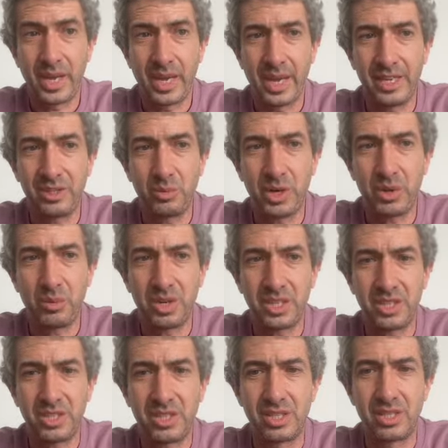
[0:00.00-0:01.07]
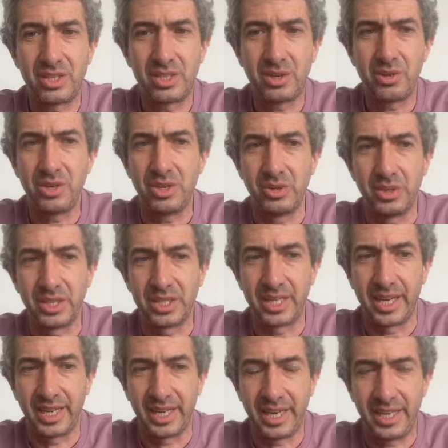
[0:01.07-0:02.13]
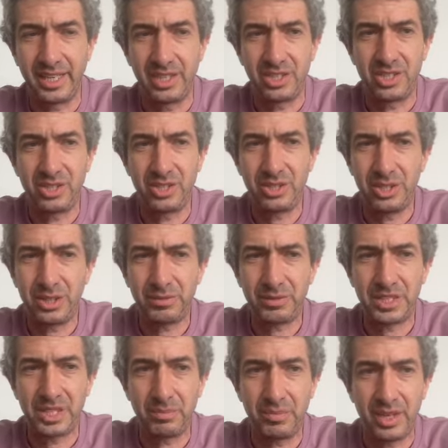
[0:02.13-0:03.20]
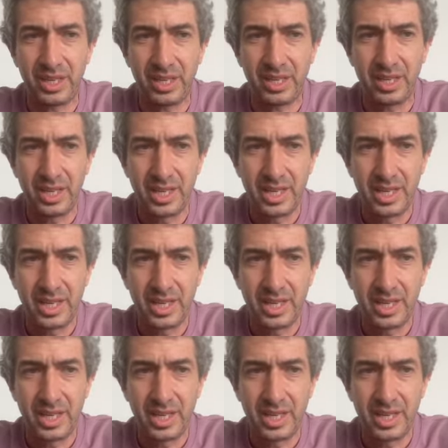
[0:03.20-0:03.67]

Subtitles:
And what I want to show you is that I could search for something,